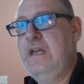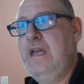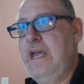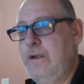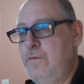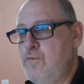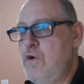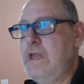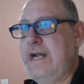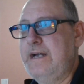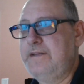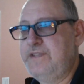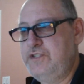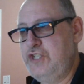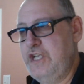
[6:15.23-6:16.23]
and roll
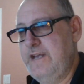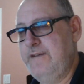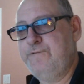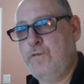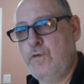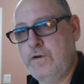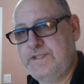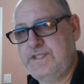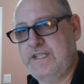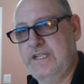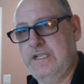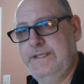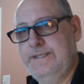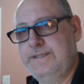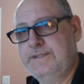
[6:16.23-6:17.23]
out the Gen 4
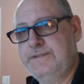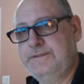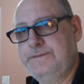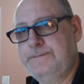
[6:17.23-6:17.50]
series,